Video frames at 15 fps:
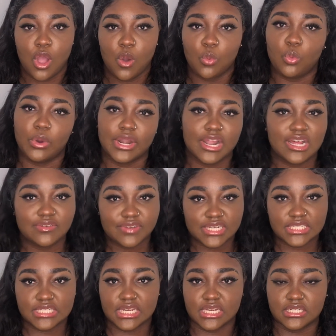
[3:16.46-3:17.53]
what have I
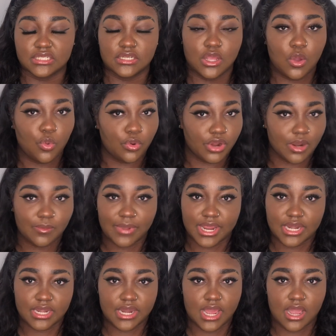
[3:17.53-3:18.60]
done? Where am I
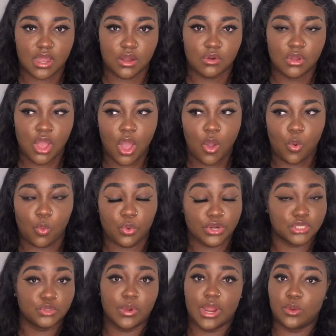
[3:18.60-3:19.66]
now? Where
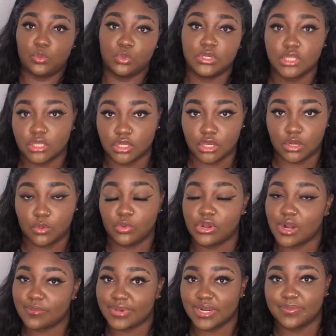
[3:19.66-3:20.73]
do I want to go? What
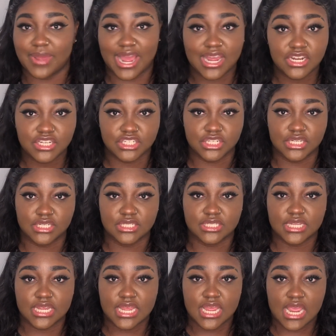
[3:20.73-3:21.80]
are my passions?
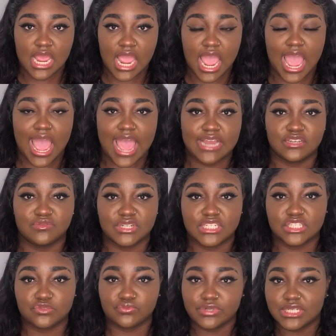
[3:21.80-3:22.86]
And really
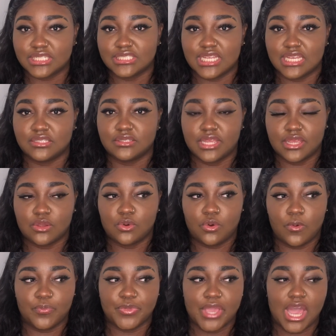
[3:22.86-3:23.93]
just reassess, okay,
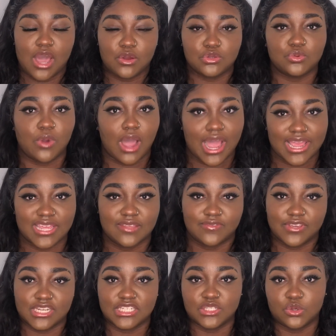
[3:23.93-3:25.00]
cool, how do I fit
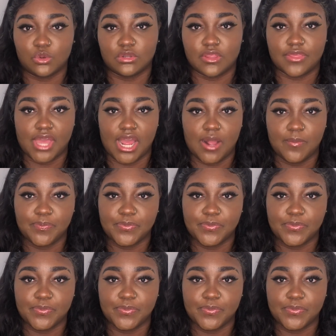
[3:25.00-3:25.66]
into all of that,